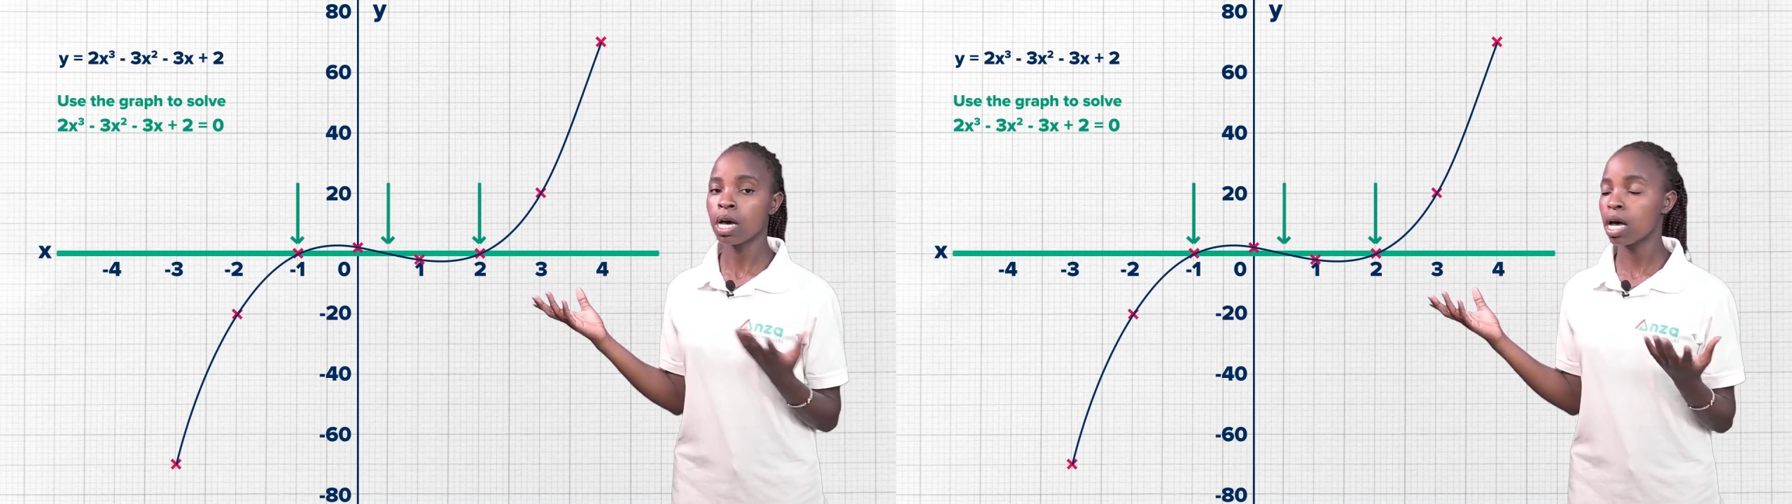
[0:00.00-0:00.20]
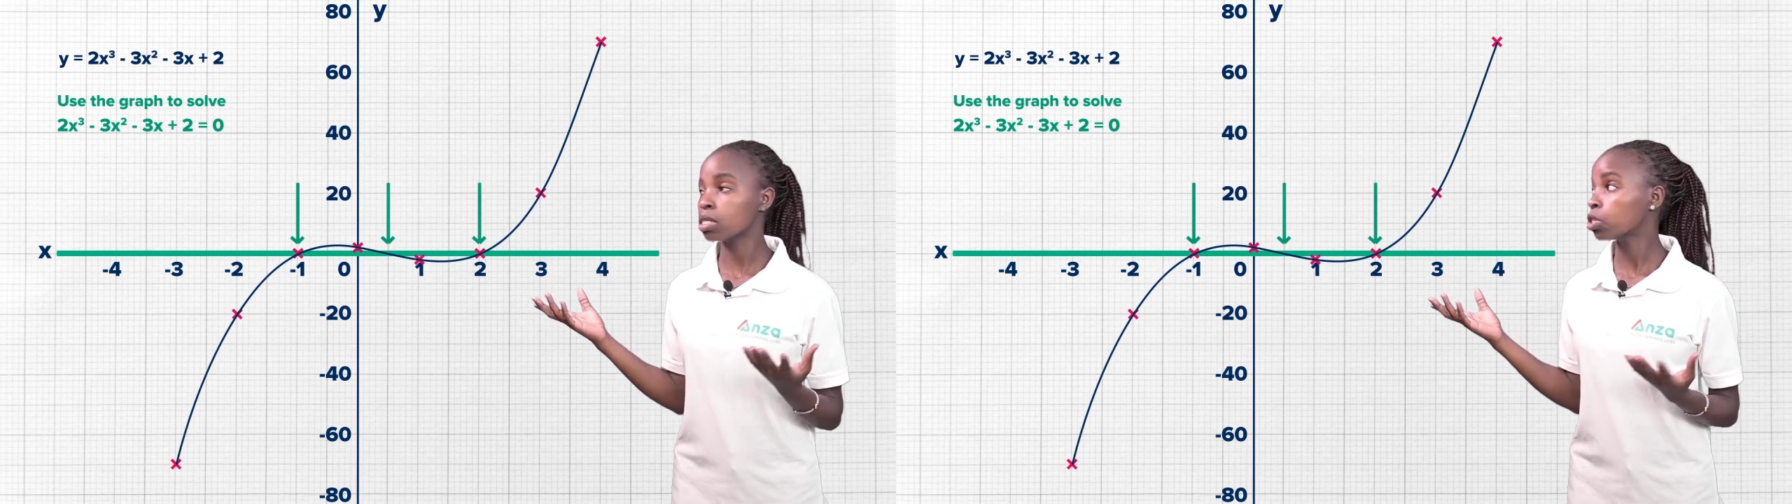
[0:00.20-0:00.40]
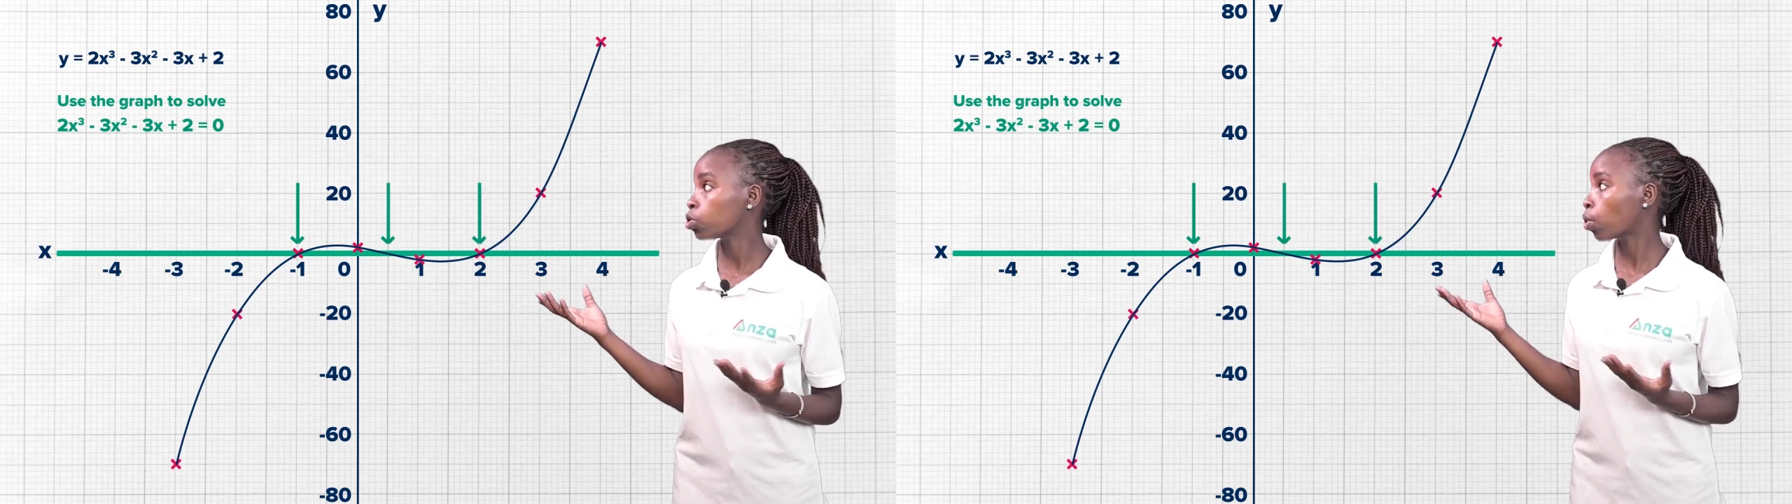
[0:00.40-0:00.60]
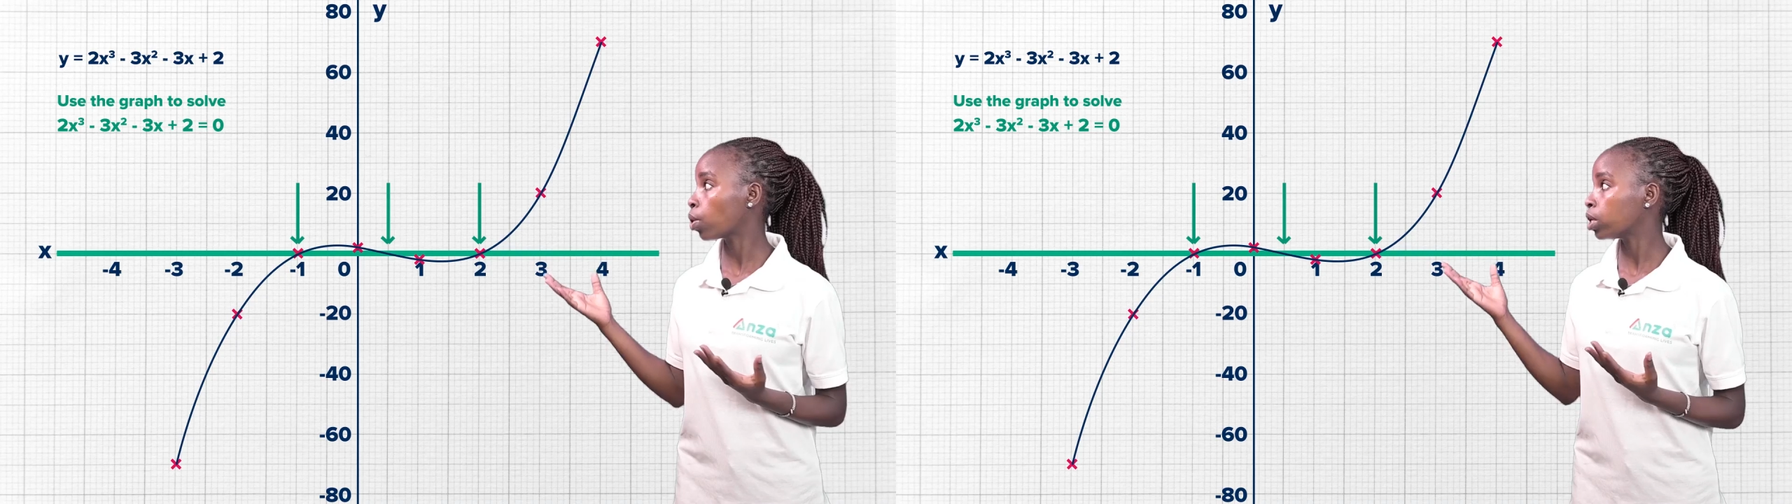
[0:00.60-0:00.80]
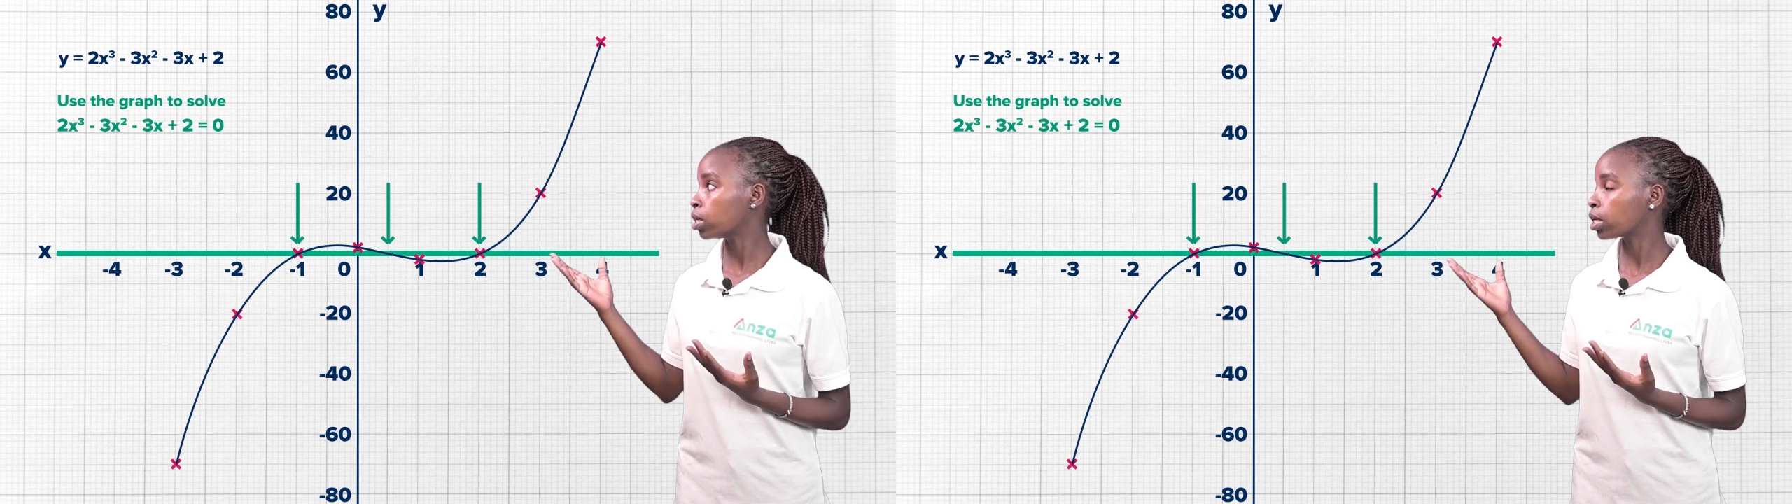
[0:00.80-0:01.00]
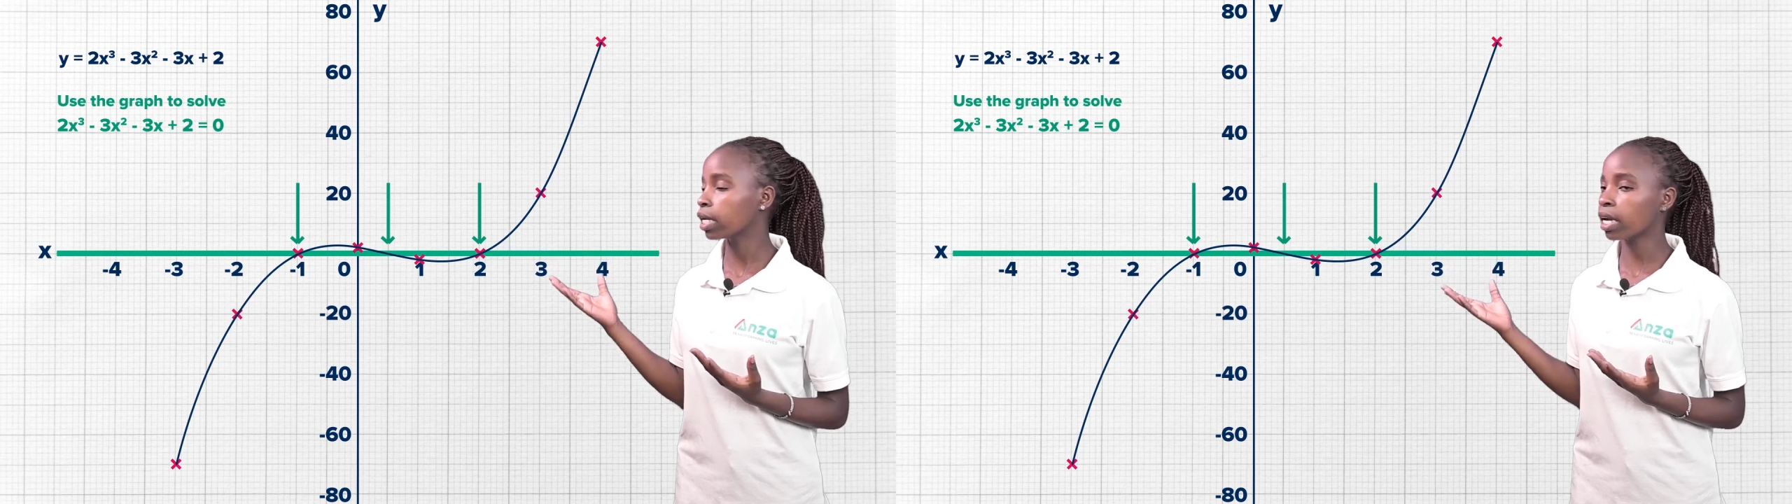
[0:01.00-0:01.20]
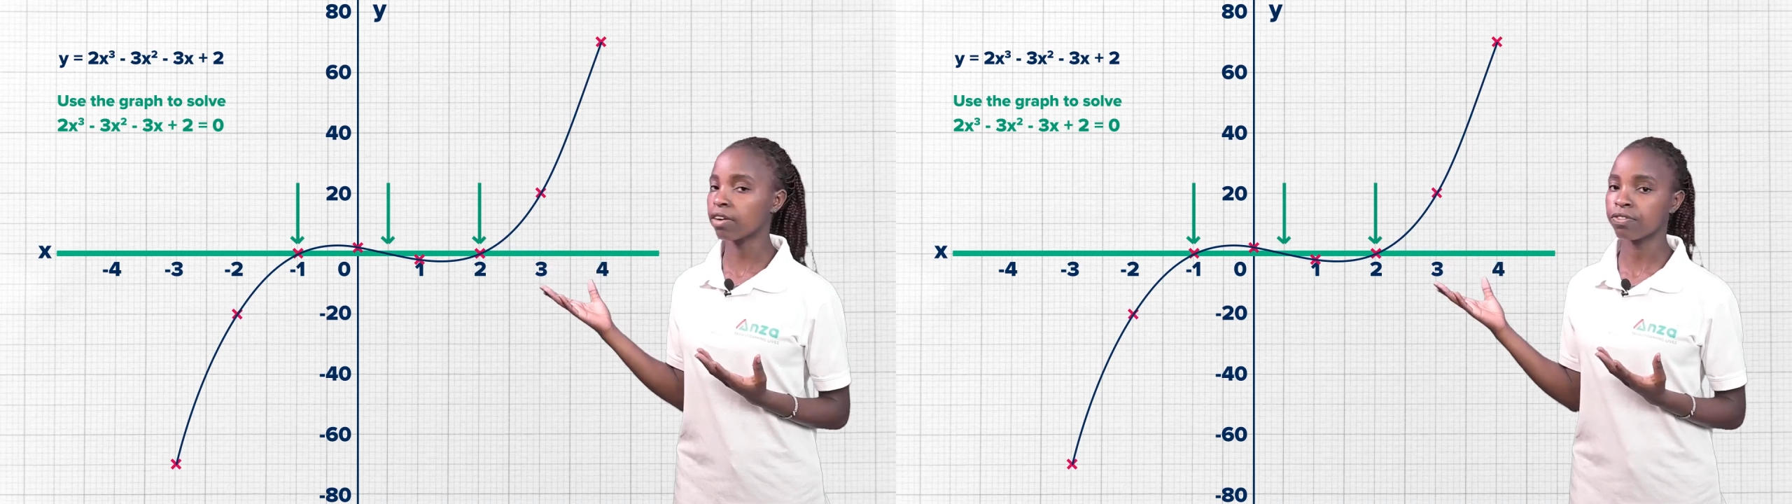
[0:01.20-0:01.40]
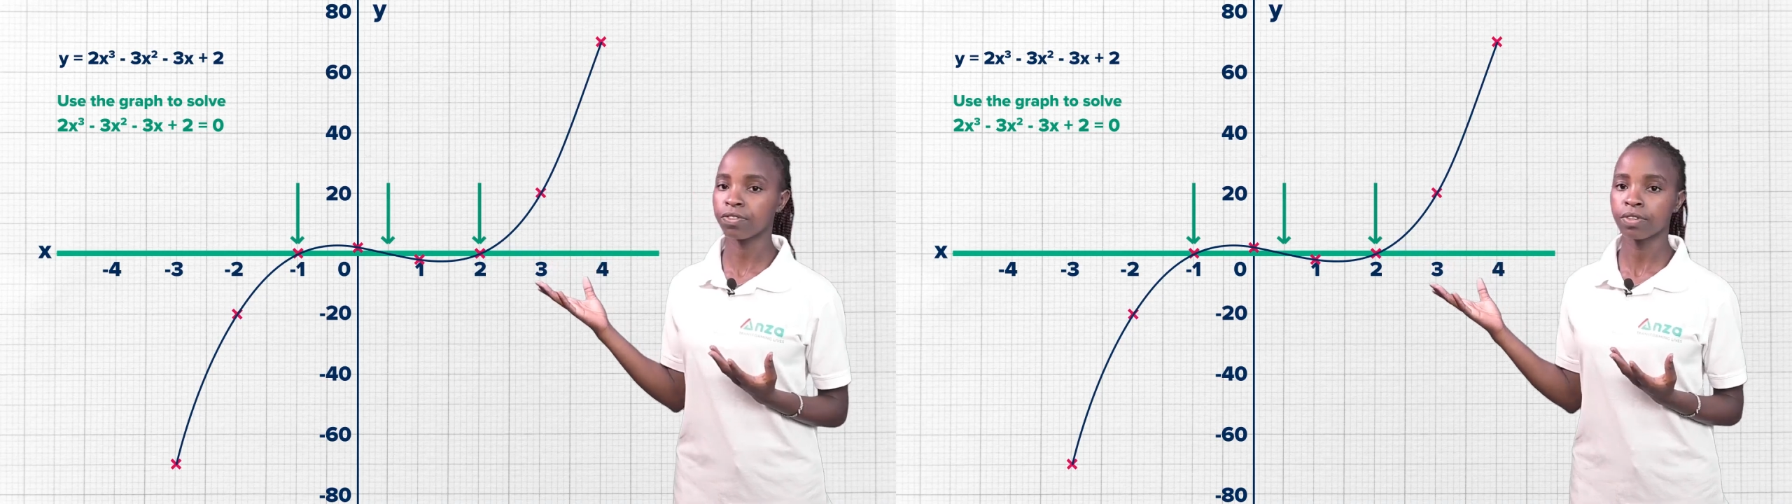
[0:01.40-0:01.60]
as shown in the
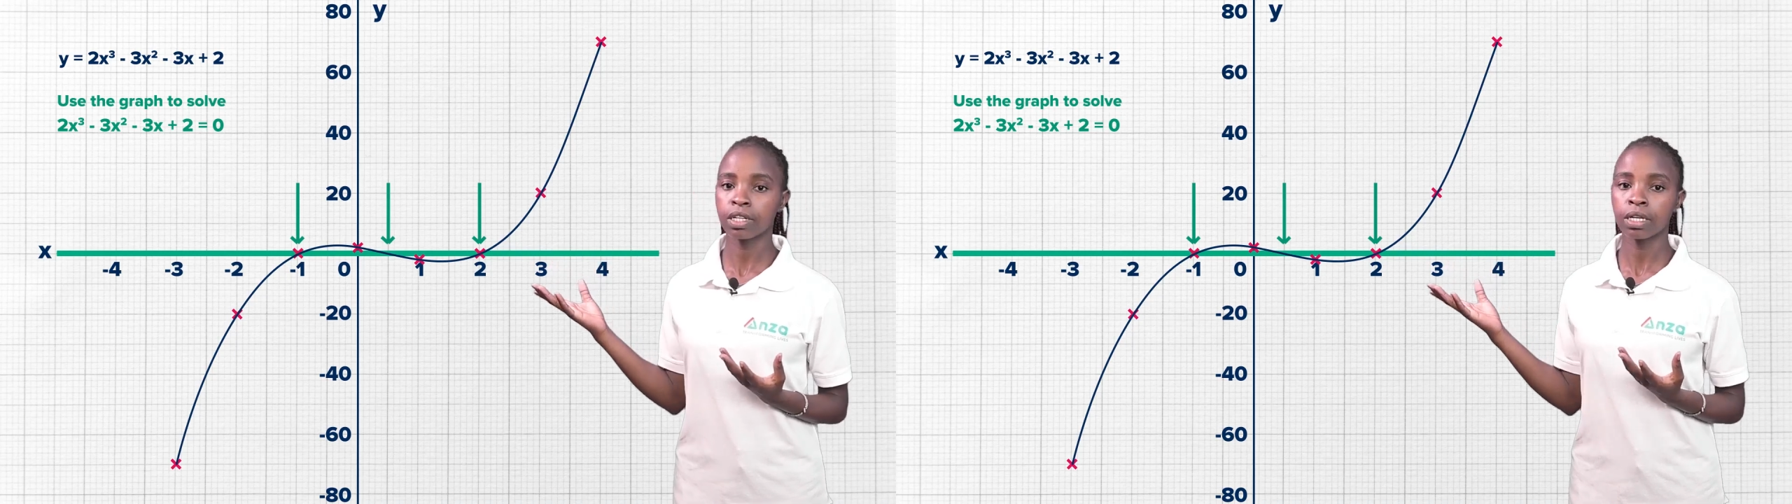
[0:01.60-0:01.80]
graph.